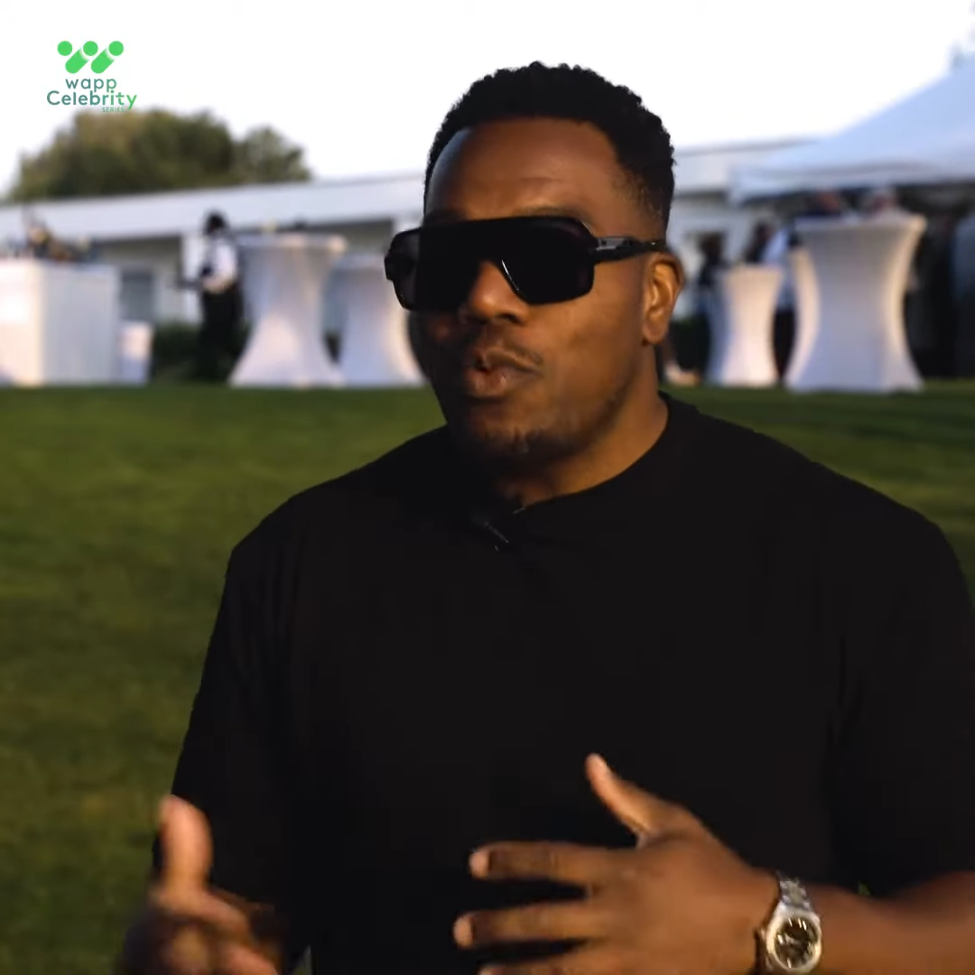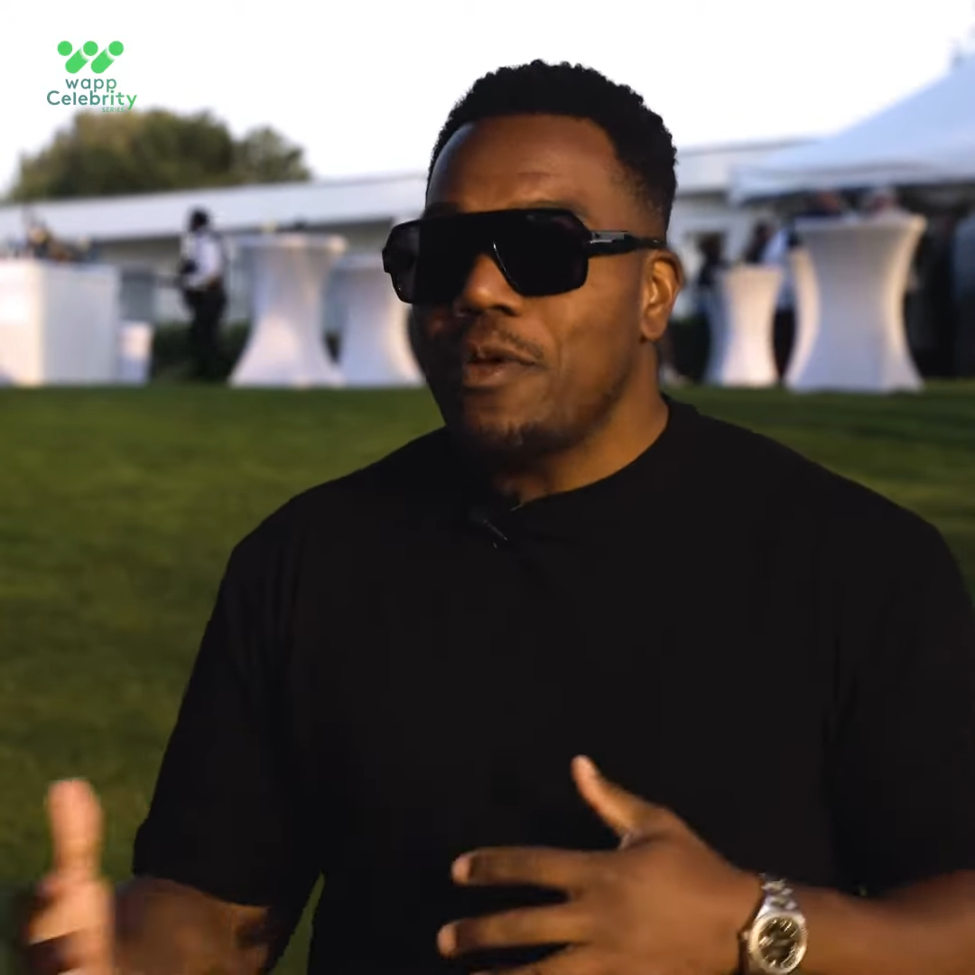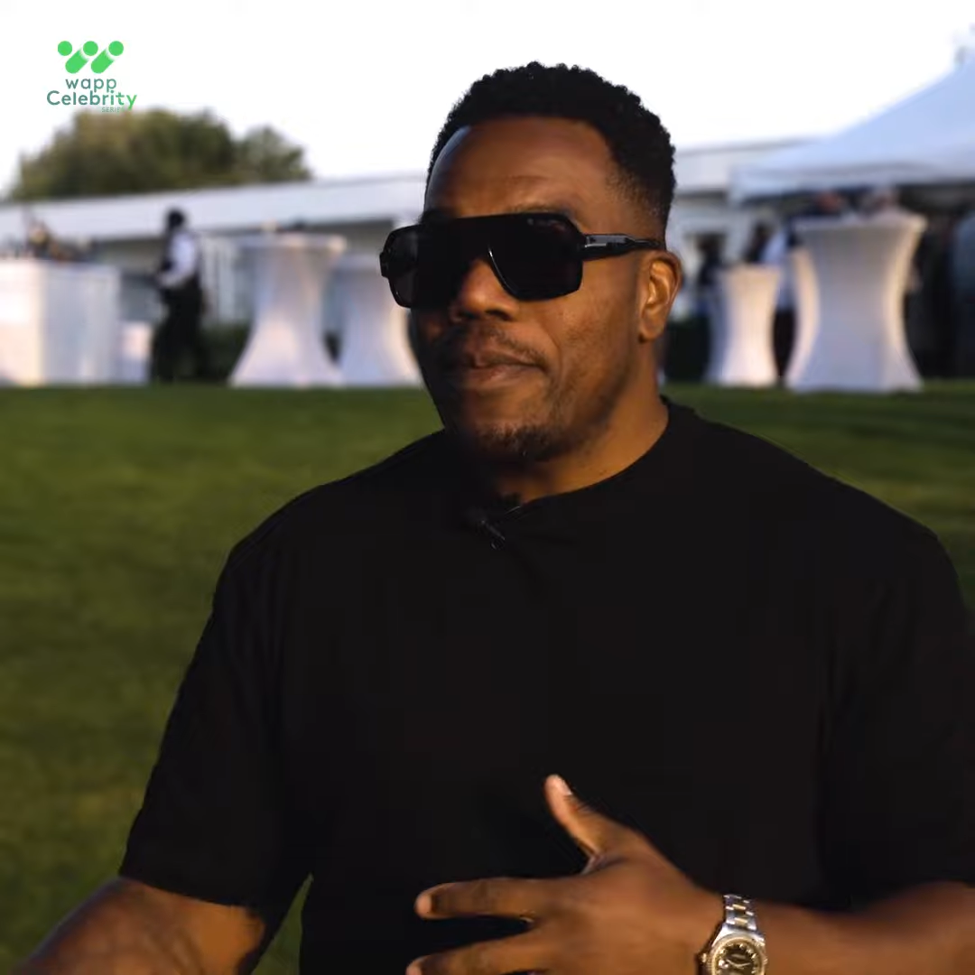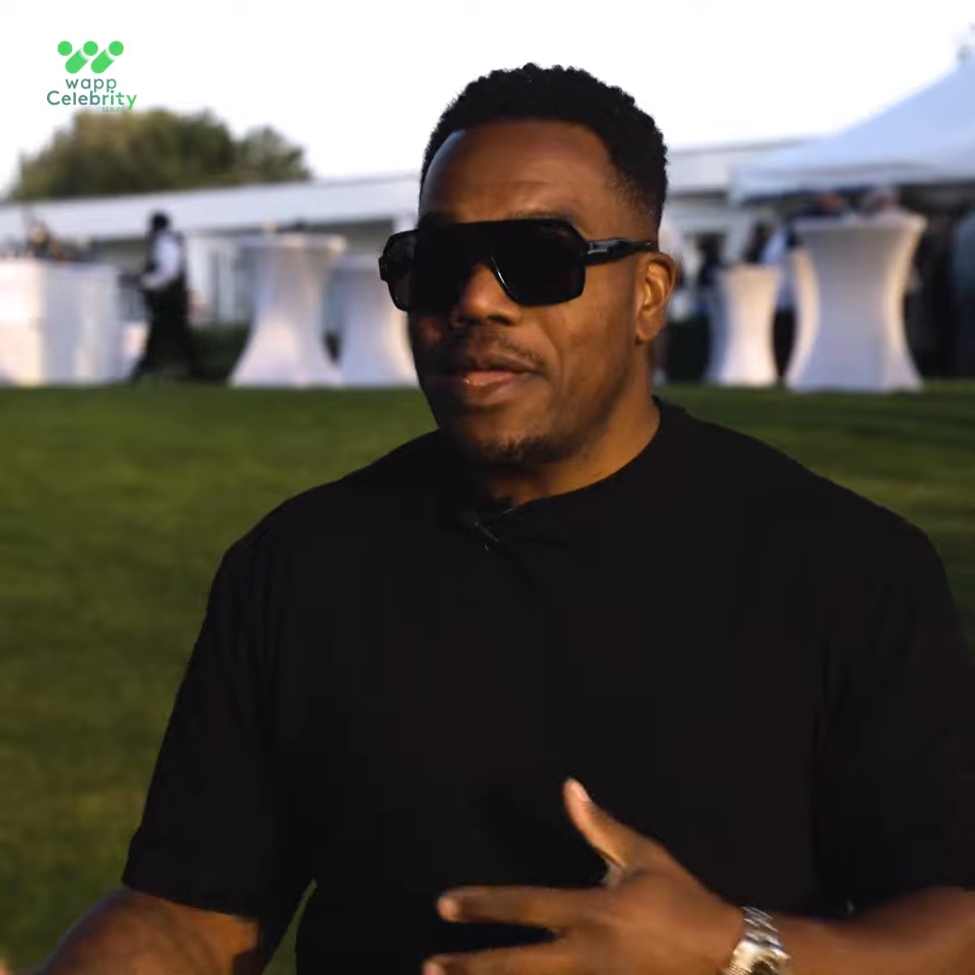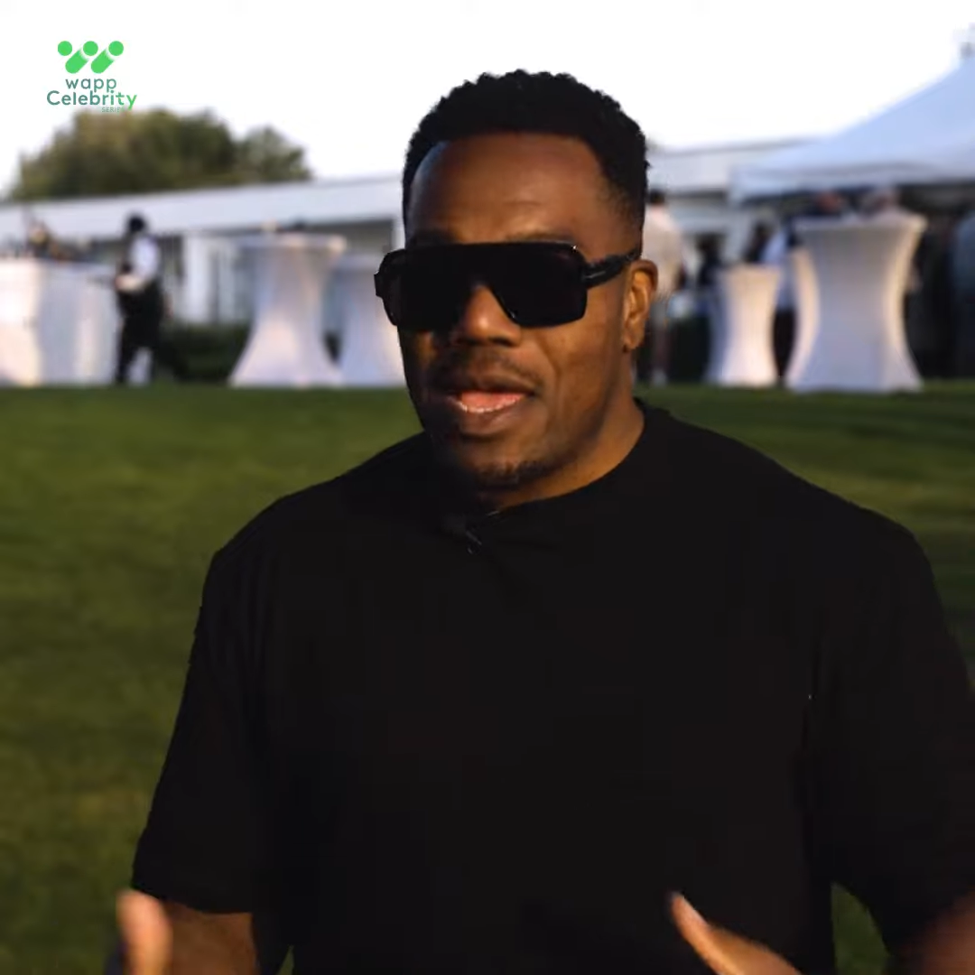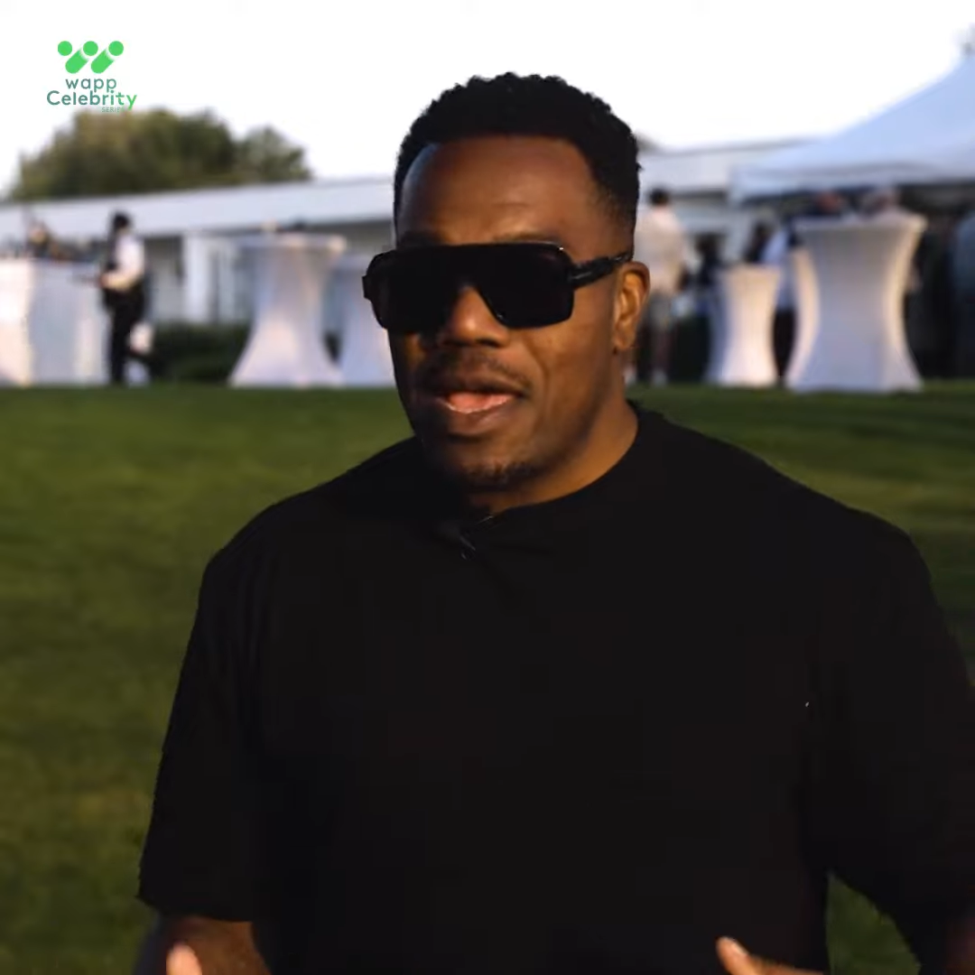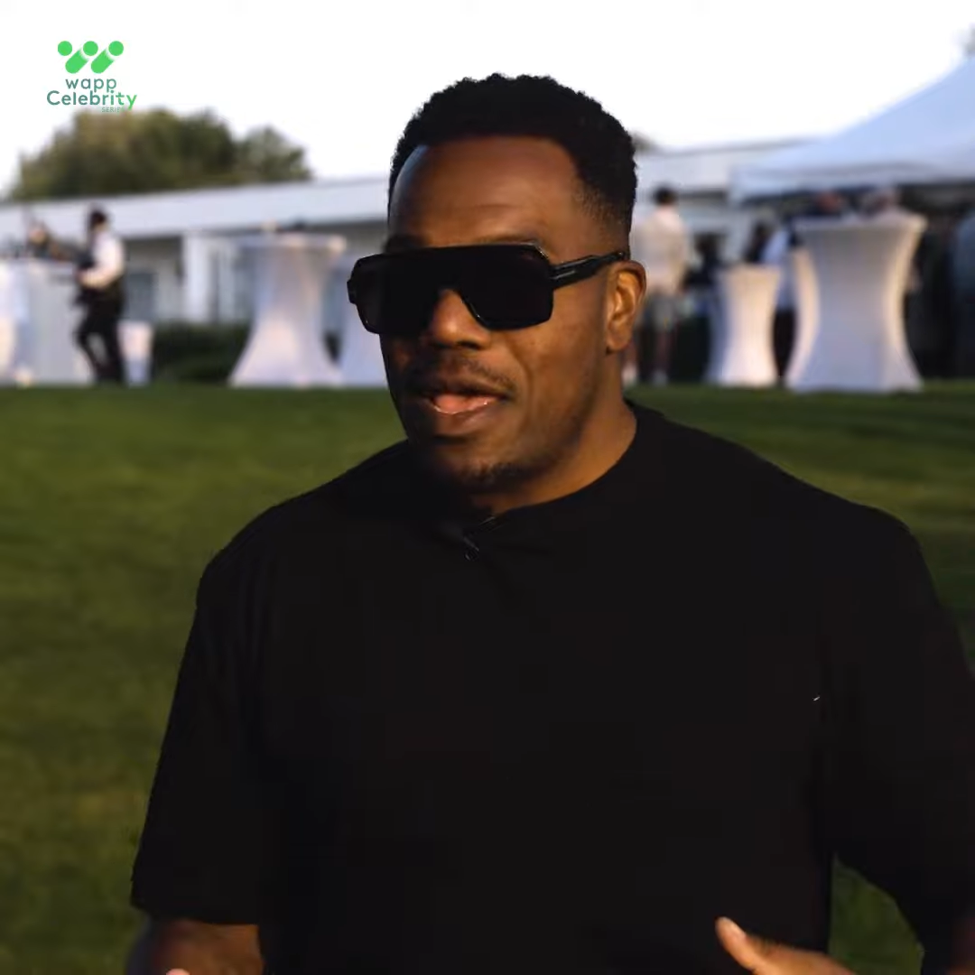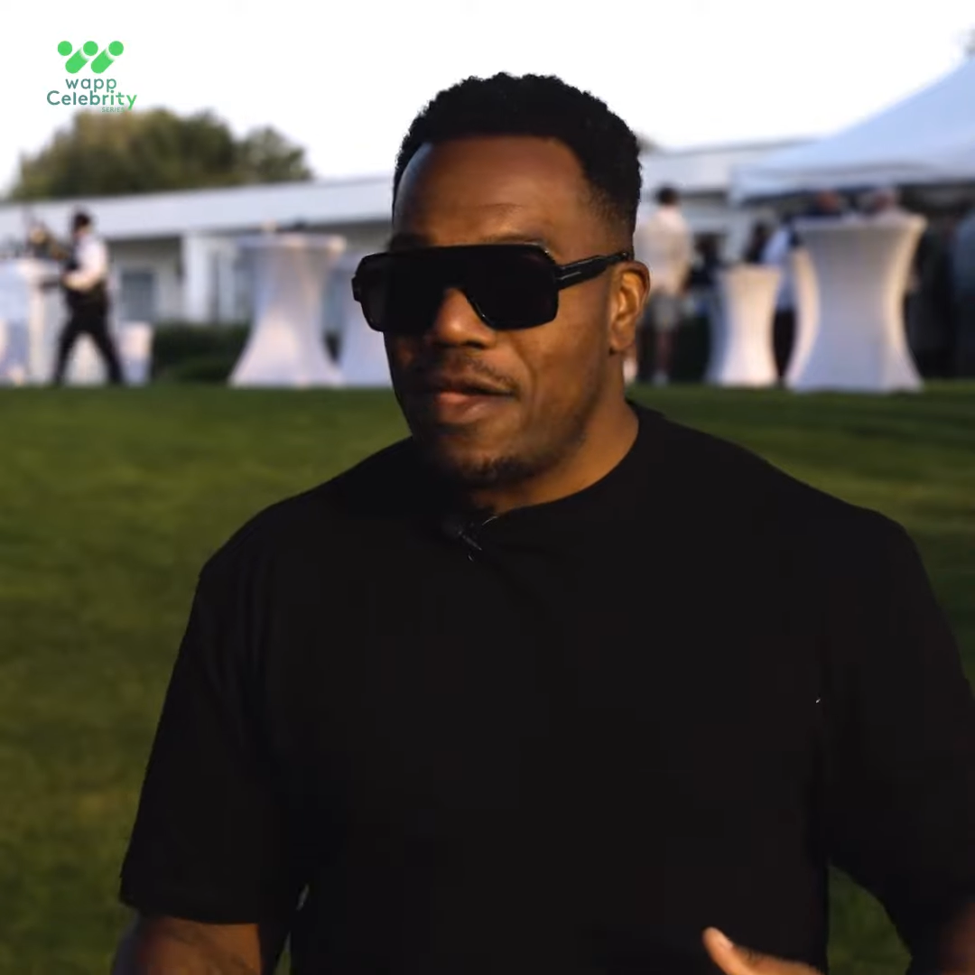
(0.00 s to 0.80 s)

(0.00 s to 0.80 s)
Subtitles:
wouldn't be here